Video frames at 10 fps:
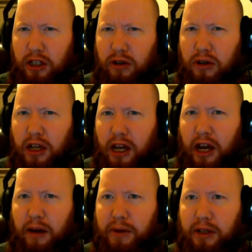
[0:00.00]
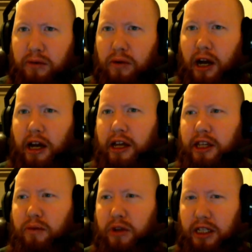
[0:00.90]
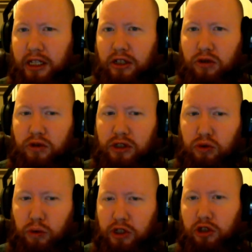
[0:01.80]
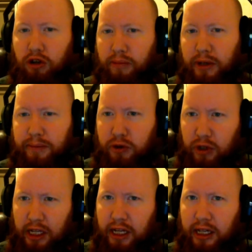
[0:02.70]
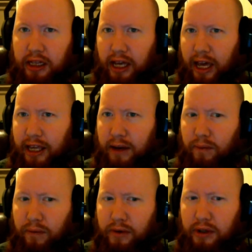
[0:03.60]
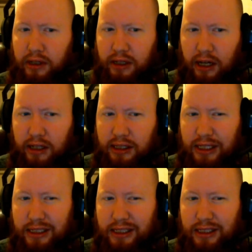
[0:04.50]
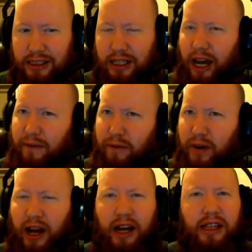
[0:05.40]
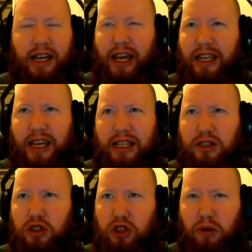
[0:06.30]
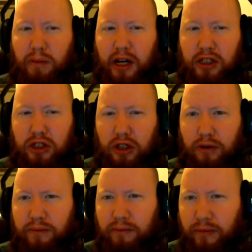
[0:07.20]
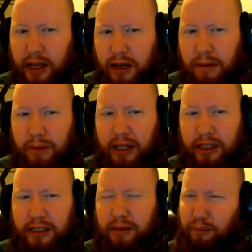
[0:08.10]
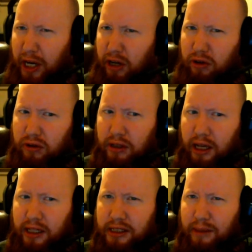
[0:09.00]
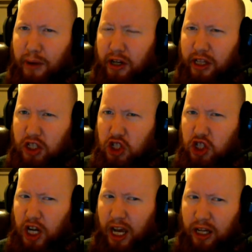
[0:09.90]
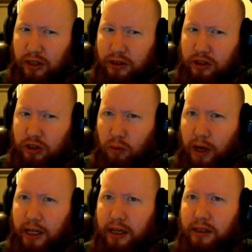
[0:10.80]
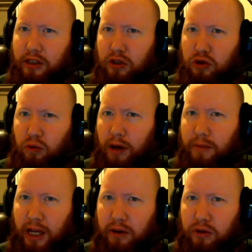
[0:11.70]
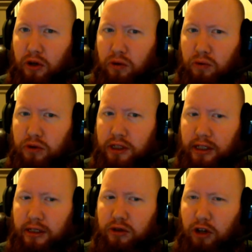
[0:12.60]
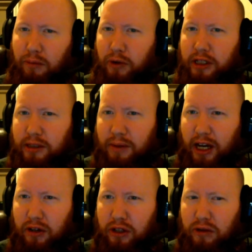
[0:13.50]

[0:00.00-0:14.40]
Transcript: I mean, I think what they need to do is switch the drop rate between it and the AK gun, because I find the AK so much, but it's the barrel and it's a part of the challenge. So why not swap out those drop rates somehow?